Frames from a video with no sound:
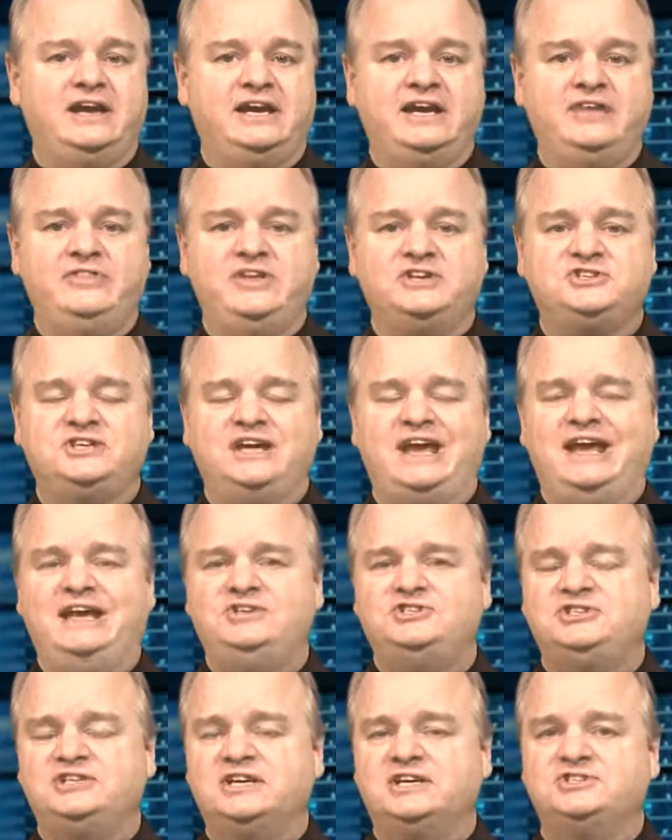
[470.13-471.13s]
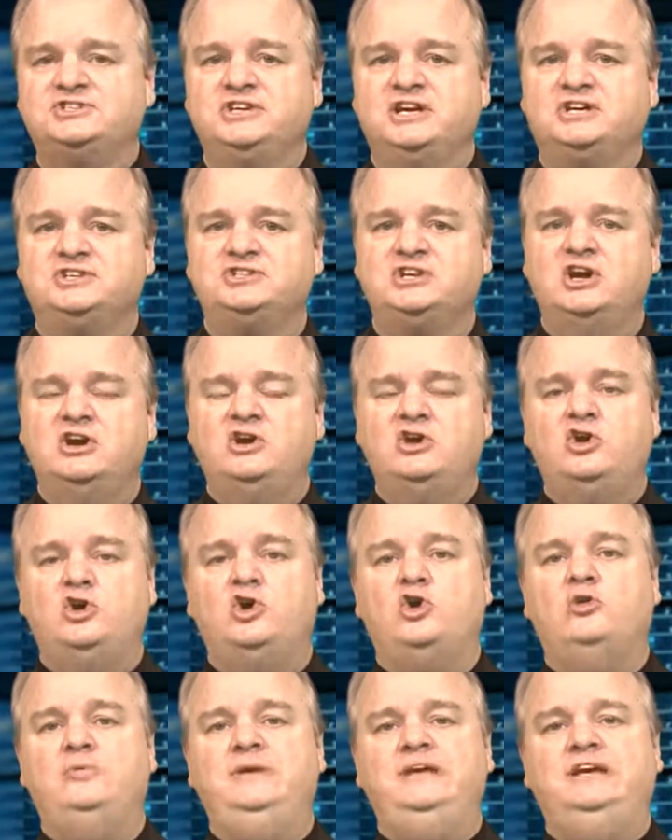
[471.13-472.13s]
Again, that's
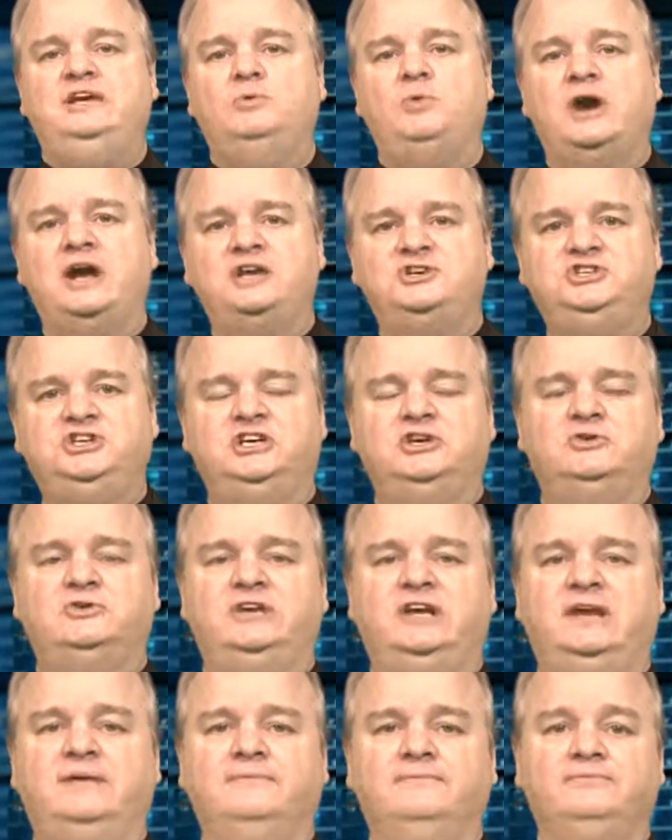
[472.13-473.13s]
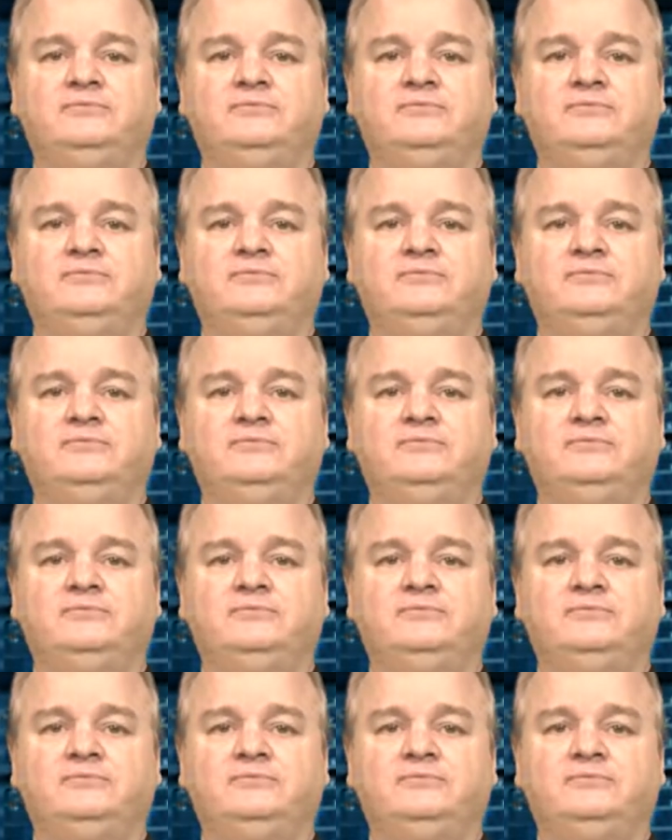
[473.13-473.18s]
866-OBEY-GOD.